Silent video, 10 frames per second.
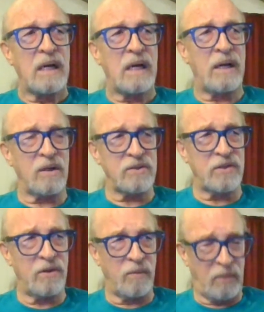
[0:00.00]
I
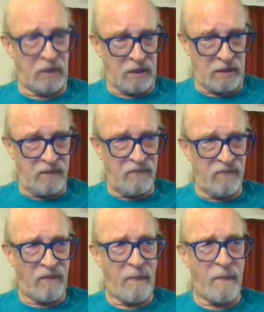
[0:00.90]
also
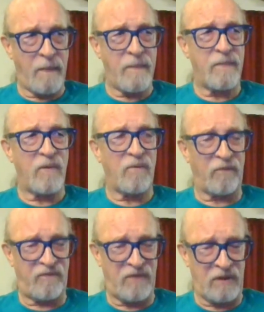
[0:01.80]
believe
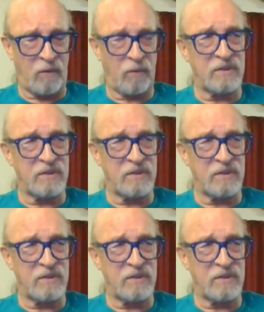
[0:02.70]
or feel